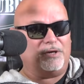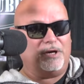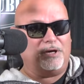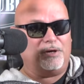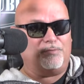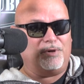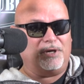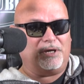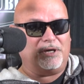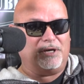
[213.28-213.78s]
there
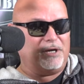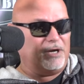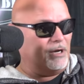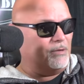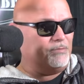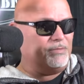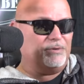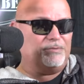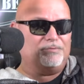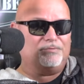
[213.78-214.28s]
to pick it
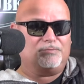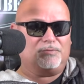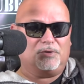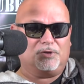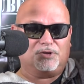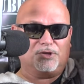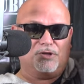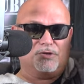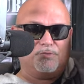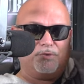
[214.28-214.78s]
up.
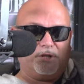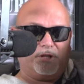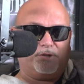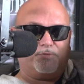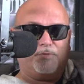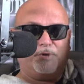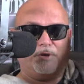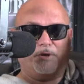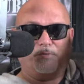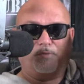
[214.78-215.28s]
Excuse me, let's
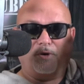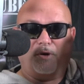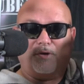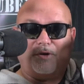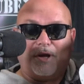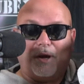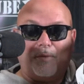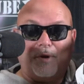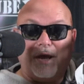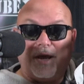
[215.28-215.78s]
put, put it on
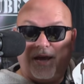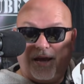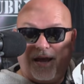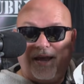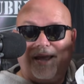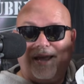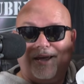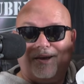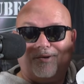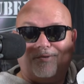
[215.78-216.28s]
camera.
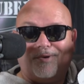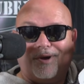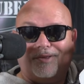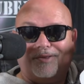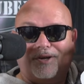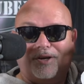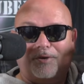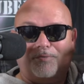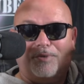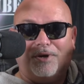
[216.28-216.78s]
A handle right
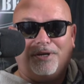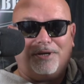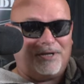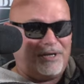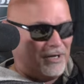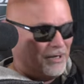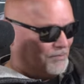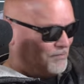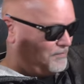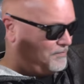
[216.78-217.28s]
there to pick it
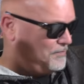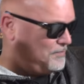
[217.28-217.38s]
up.